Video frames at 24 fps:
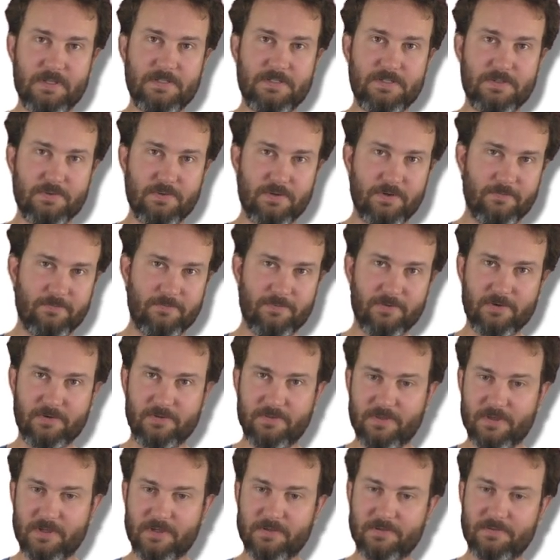to infer
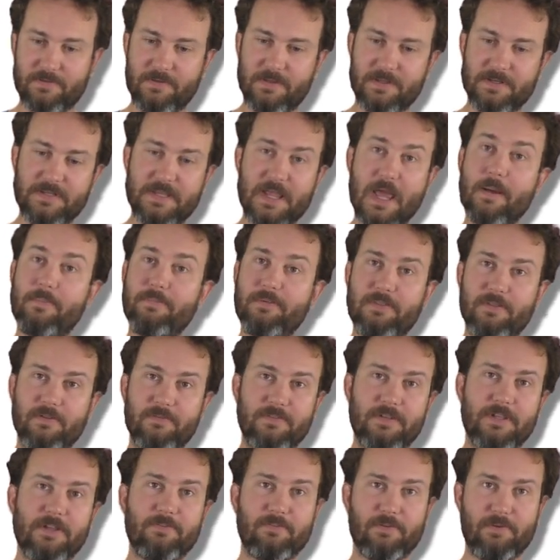the, the depth
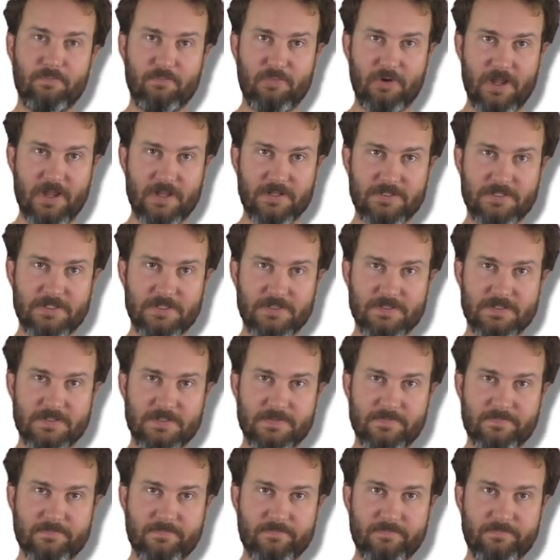of different branches.